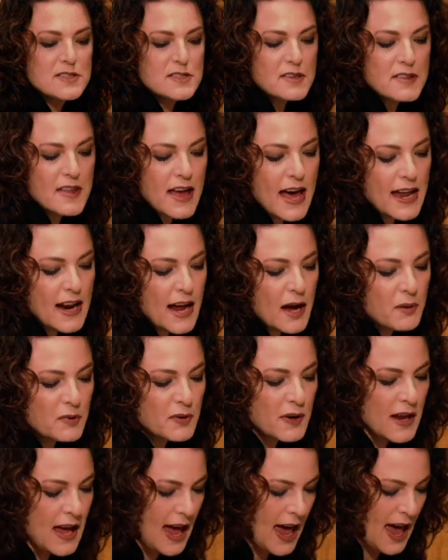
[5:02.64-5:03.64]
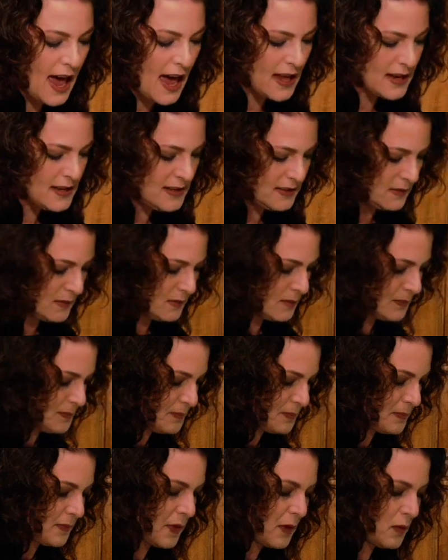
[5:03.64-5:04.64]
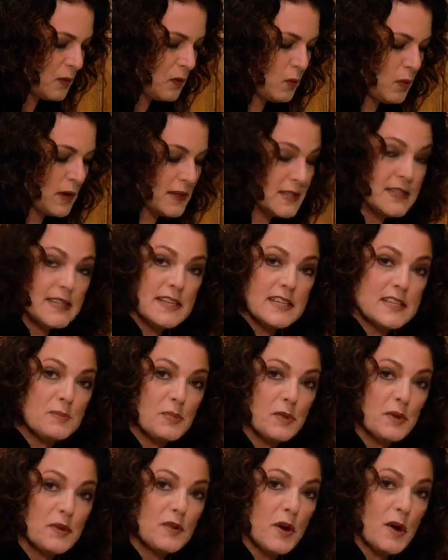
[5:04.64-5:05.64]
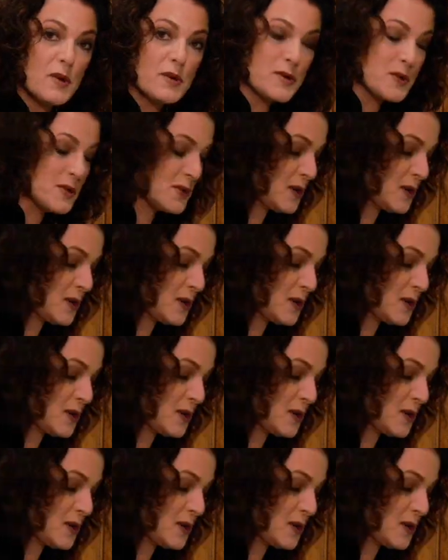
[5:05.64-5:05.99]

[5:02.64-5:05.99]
To that, I'm going to add 1 teaspoon of kosher